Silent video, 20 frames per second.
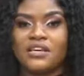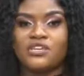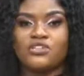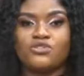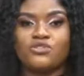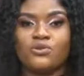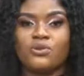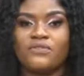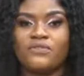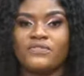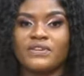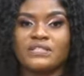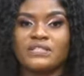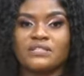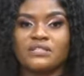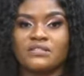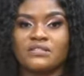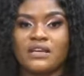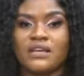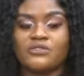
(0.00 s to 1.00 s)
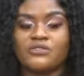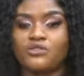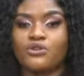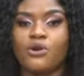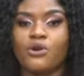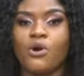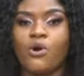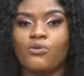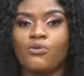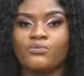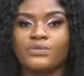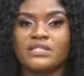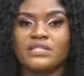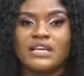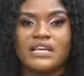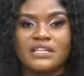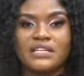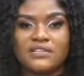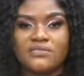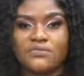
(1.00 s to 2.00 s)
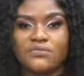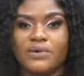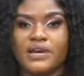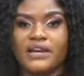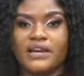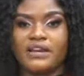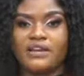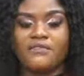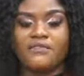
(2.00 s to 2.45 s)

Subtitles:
in your offices, at your homes, anywhere,